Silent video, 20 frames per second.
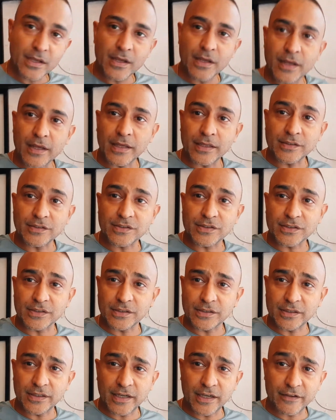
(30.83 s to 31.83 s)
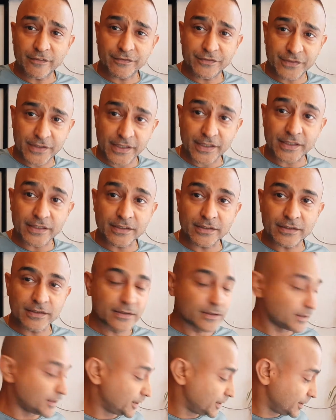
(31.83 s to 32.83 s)
Hence, I've
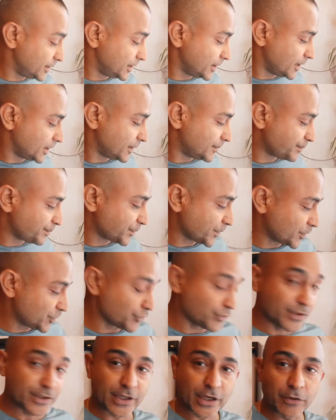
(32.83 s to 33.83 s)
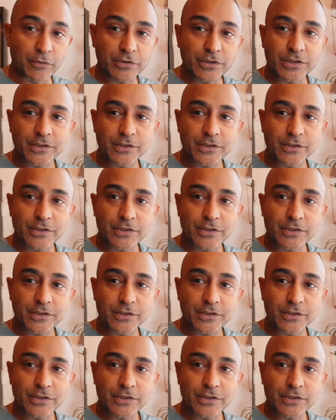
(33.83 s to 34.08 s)
taken the unit out.